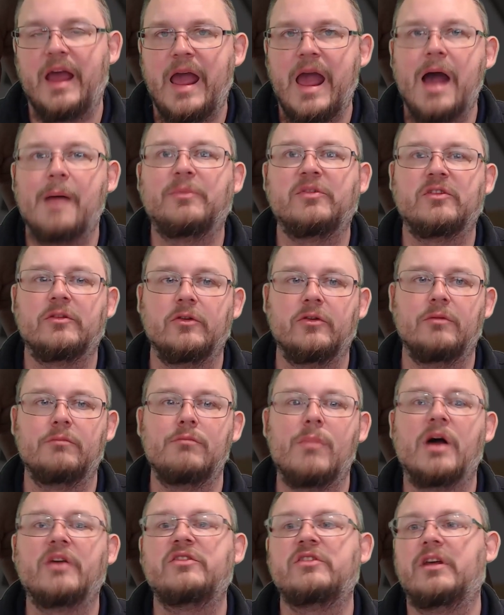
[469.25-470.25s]
absolute
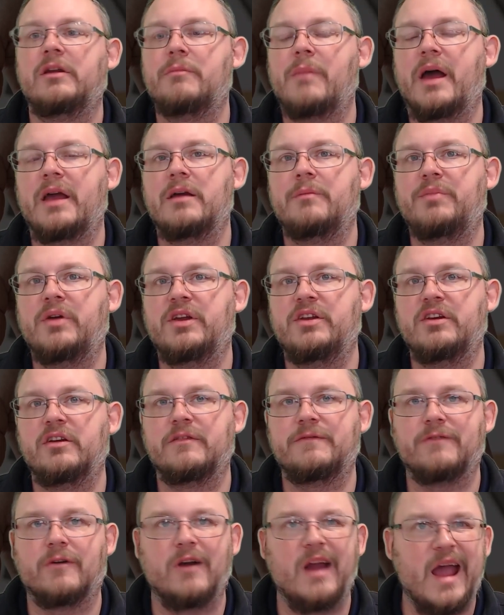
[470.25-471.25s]
must in my opinion
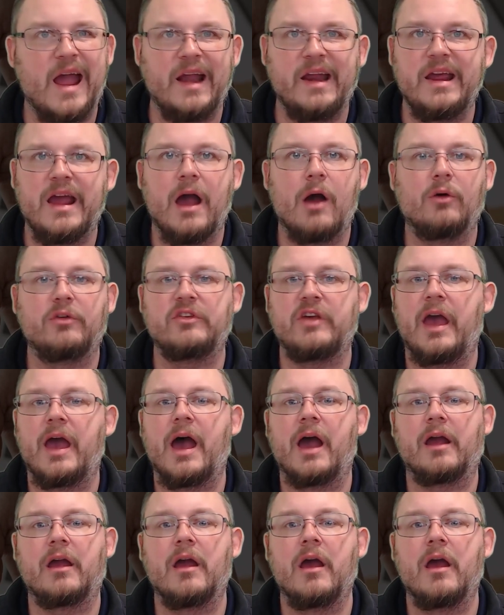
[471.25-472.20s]
for any house hack.